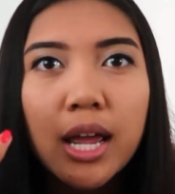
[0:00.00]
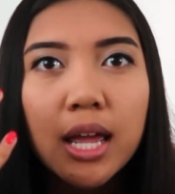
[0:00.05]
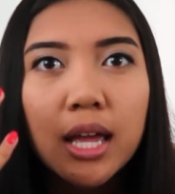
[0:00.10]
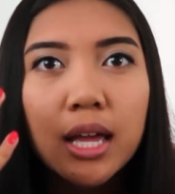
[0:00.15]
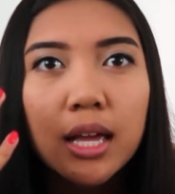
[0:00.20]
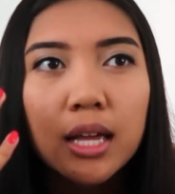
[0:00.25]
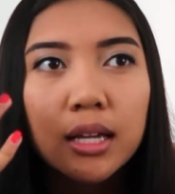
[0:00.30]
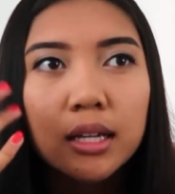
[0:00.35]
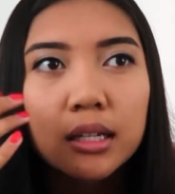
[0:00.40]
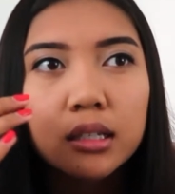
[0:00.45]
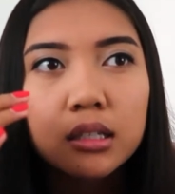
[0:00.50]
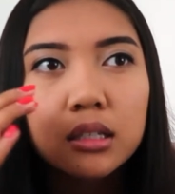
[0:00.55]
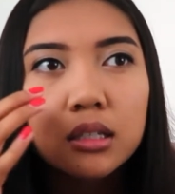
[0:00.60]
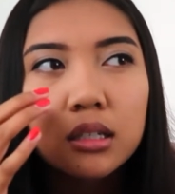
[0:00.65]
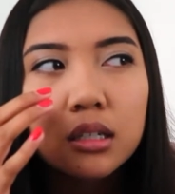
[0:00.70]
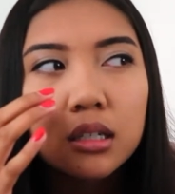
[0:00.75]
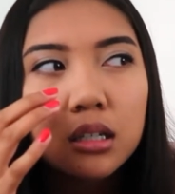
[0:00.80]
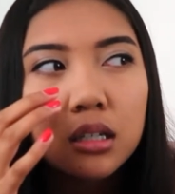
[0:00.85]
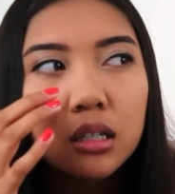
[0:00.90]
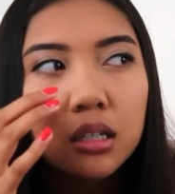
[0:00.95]
And
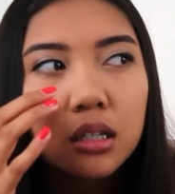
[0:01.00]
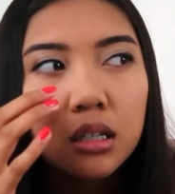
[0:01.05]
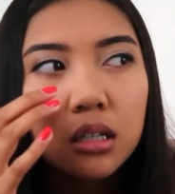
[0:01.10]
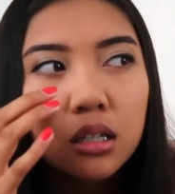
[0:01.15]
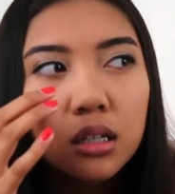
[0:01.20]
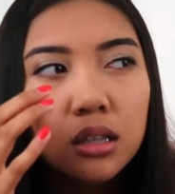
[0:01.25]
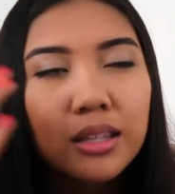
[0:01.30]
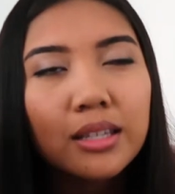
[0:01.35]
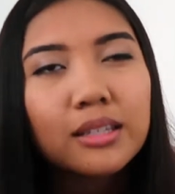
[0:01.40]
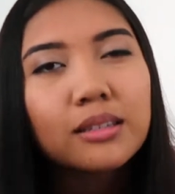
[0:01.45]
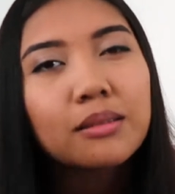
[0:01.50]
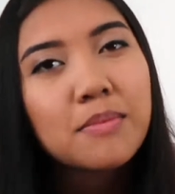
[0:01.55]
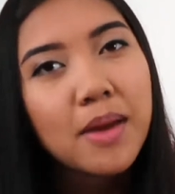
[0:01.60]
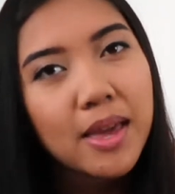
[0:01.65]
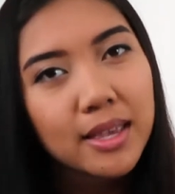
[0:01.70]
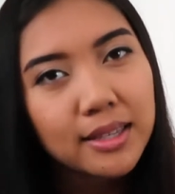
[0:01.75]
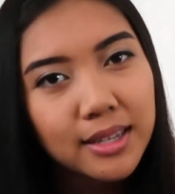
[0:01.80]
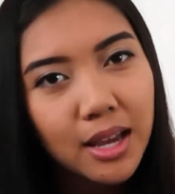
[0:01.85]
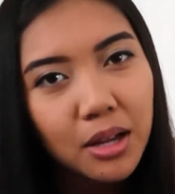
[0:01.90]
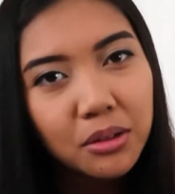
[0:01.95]
this
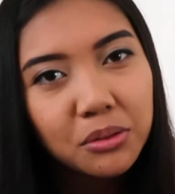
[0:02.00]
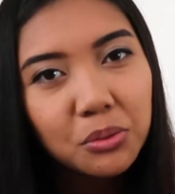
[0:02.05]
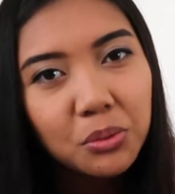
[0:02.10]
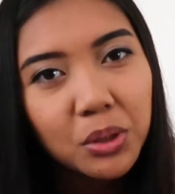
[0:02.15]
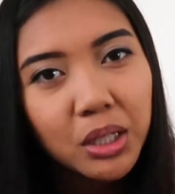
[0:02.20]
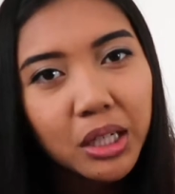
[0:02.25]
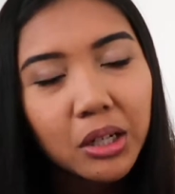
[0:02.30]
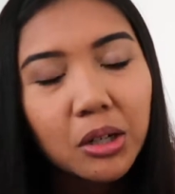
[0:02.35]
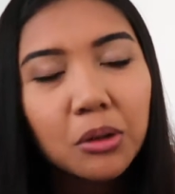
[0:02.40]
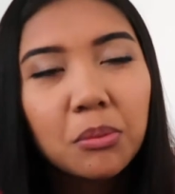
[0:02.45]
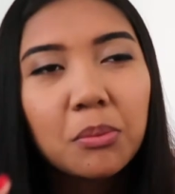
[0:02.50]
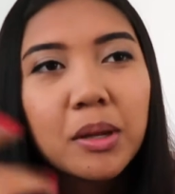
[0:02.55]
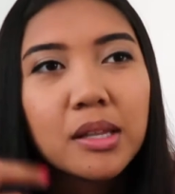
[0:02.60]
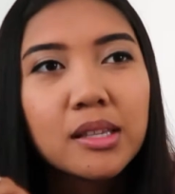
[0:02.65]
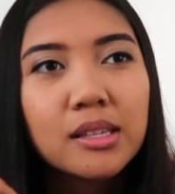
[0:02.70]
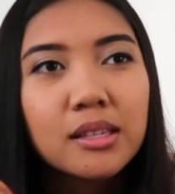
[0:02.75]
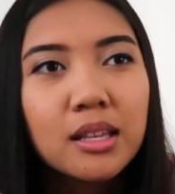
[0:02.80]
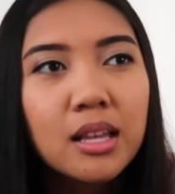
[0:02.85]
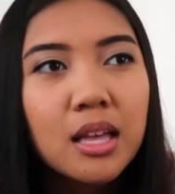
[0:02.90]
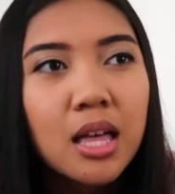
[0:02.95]
may sound weird, but
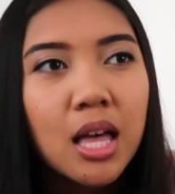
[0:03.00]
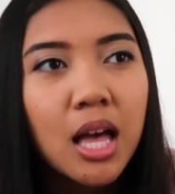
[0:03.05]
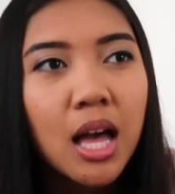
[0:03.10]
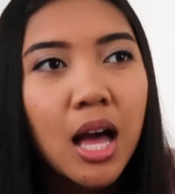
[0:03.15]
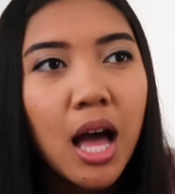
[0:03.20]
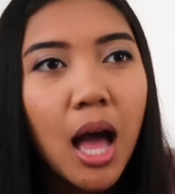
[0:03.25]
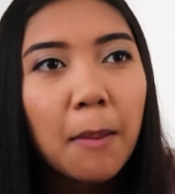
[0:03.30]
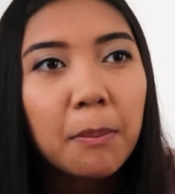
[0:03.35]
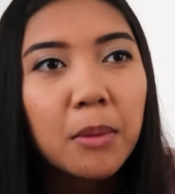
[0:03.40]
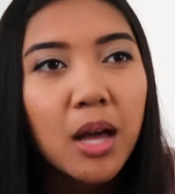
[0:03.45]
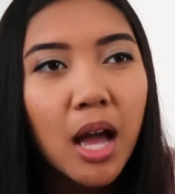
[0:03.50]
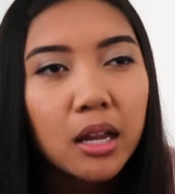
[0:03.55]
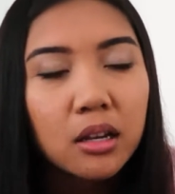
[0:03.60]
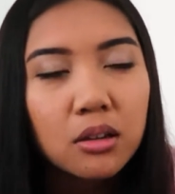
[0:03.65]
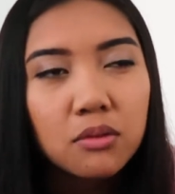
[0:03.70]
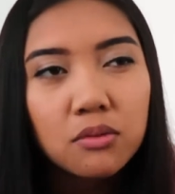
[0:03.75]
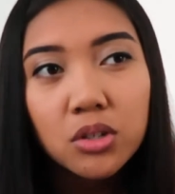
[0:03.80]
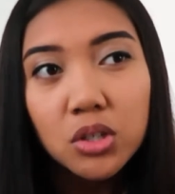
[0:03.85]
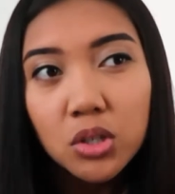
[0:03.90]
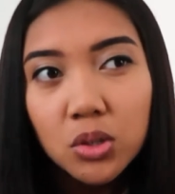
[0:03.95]
I'm kind
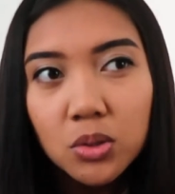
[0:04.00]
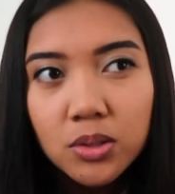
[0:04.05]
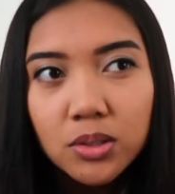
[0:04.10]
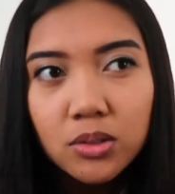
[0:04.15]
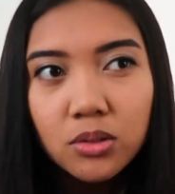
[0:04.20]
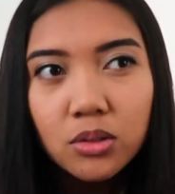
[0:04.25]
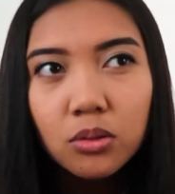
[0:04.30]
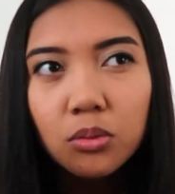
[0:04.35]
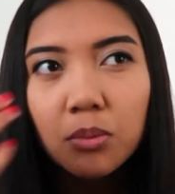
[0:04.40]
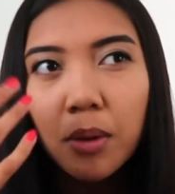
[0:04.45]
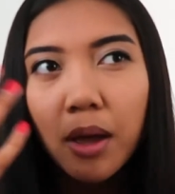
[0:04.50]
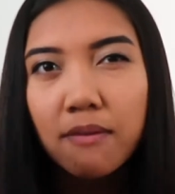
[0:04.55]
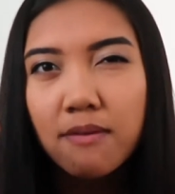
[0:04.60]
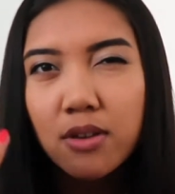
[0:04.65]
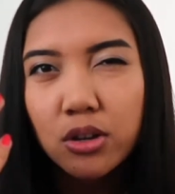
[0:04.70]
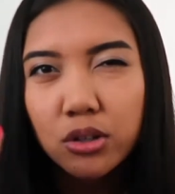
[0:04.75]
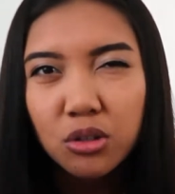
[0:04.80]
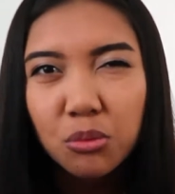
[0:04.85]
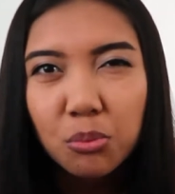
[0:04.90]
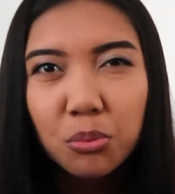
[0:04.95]
of used to my
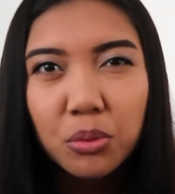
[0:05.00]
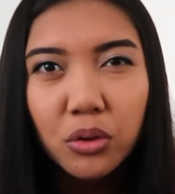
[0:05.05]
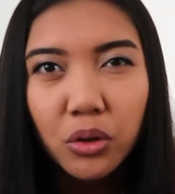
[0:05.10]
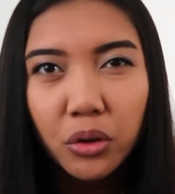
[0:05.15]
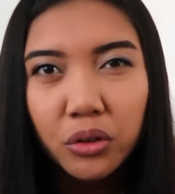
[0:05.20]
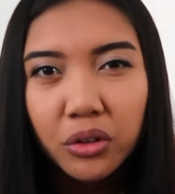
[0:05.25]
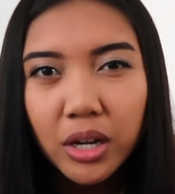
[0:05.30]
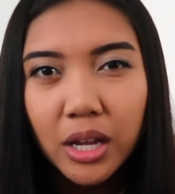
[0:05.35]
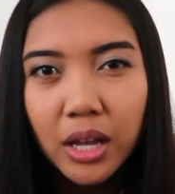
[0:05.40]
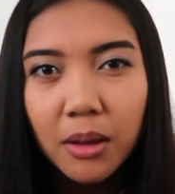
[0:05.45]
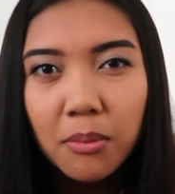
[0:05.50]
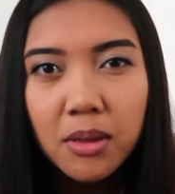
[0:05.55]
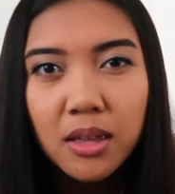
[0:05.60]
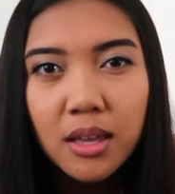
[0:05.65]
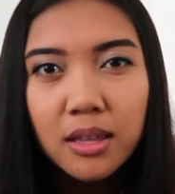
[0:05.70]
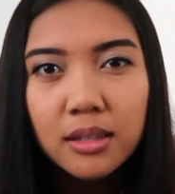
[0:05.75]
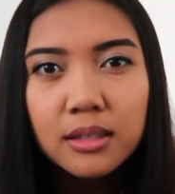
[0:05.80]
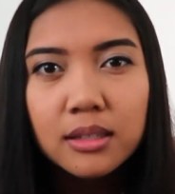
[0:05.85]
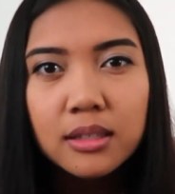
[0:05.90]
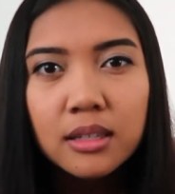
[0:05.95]
vision blurring
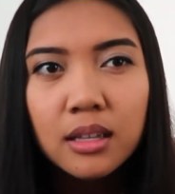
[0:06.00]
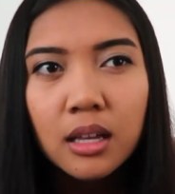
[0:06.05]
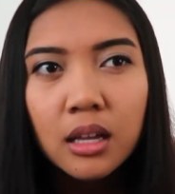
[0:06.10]
because